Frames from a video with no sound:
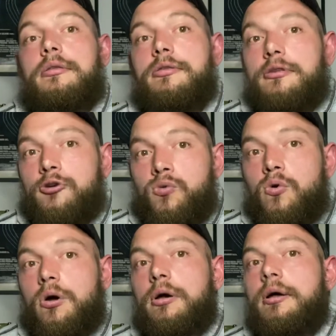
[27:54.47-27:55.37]

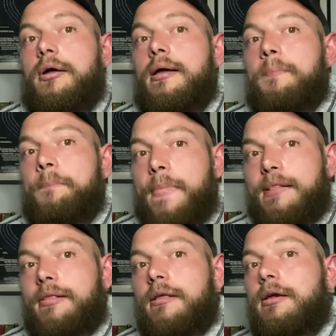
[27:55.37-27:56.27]
do
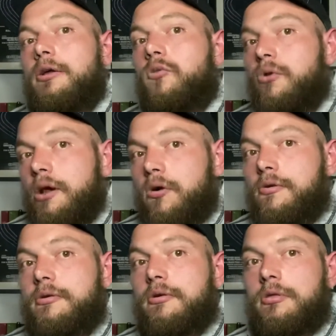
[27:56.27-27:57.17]
mentally
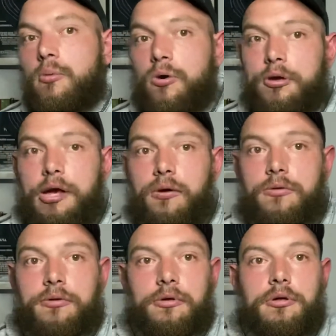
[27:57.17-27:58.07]
rehearse the workout.
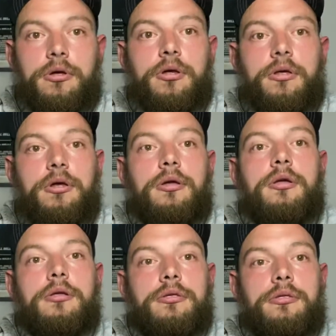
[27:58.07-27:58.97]

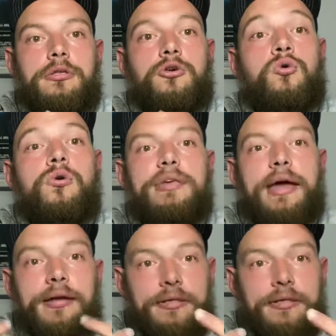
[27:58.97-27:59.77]
Do take it